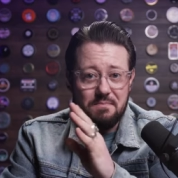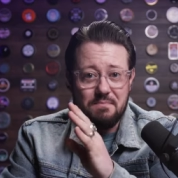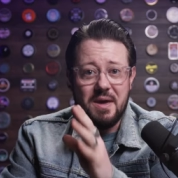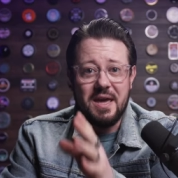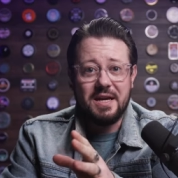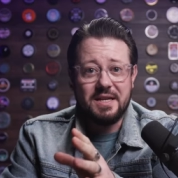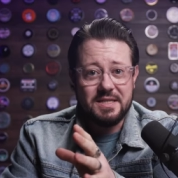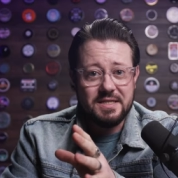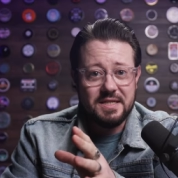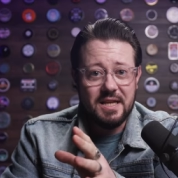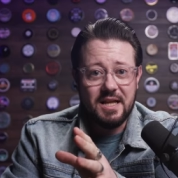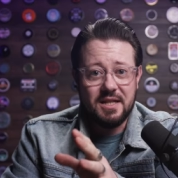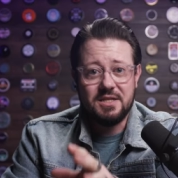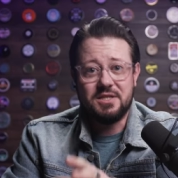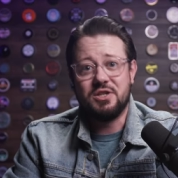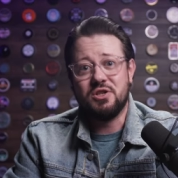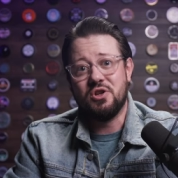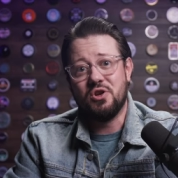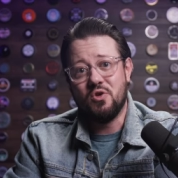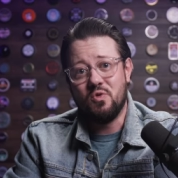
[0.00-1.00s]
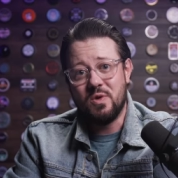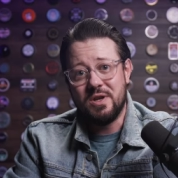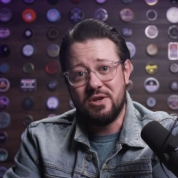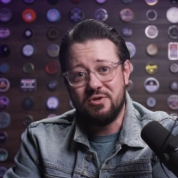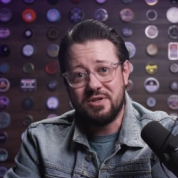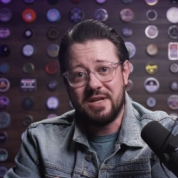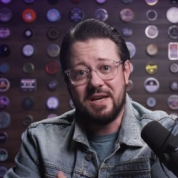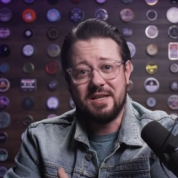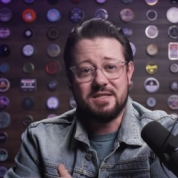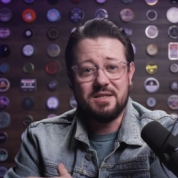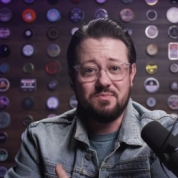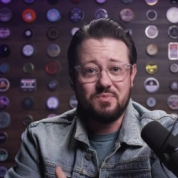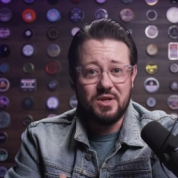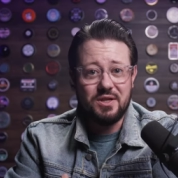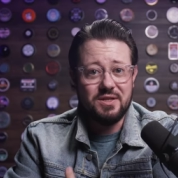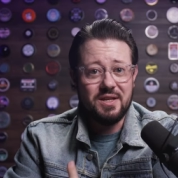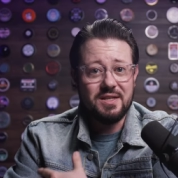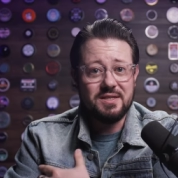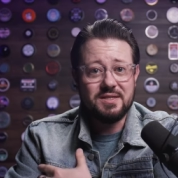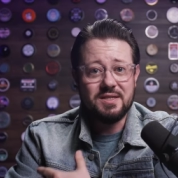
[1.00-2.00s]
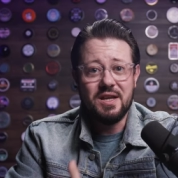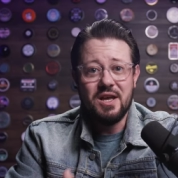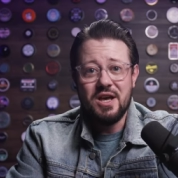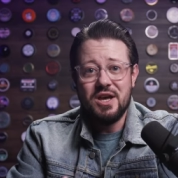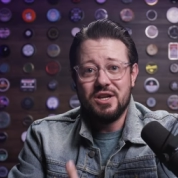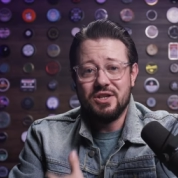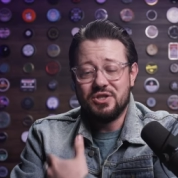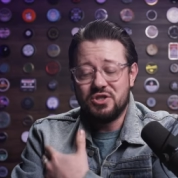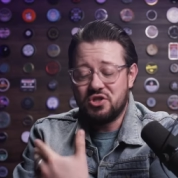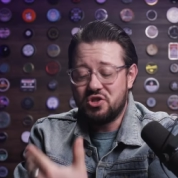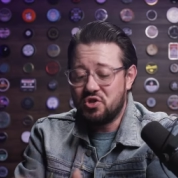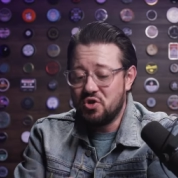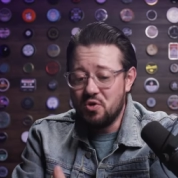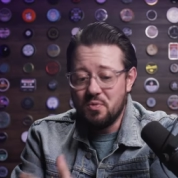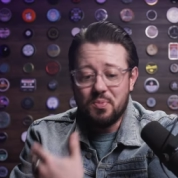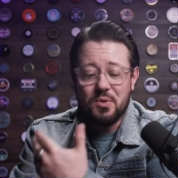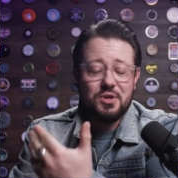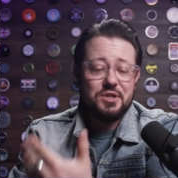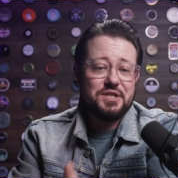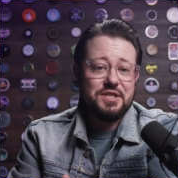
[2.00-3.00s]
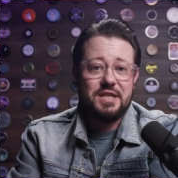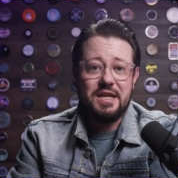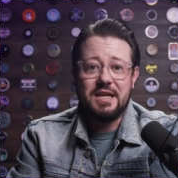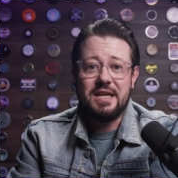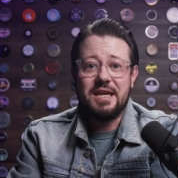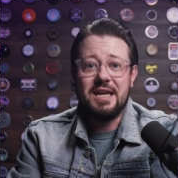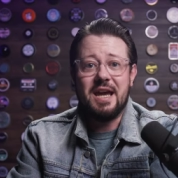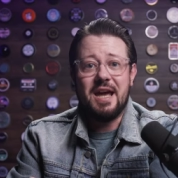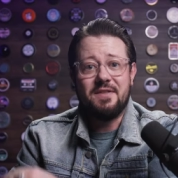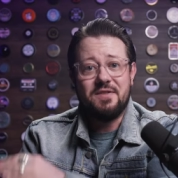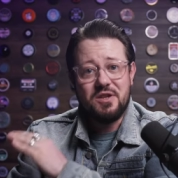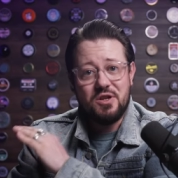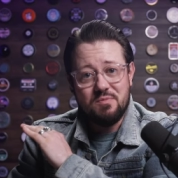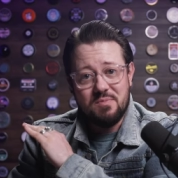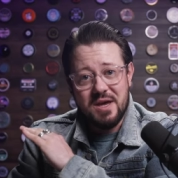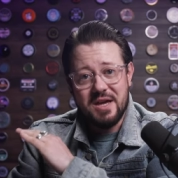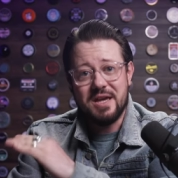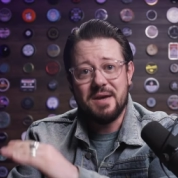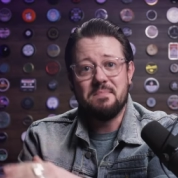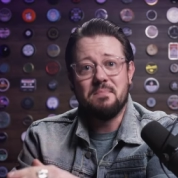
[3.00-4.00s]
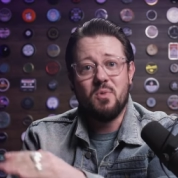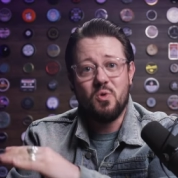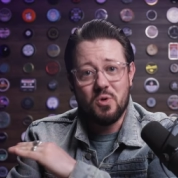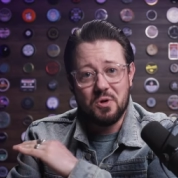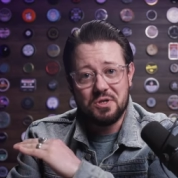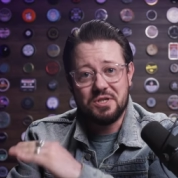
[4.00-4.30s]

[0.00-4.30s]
makes sense, you know, when you take something that's super sticky and then you make it more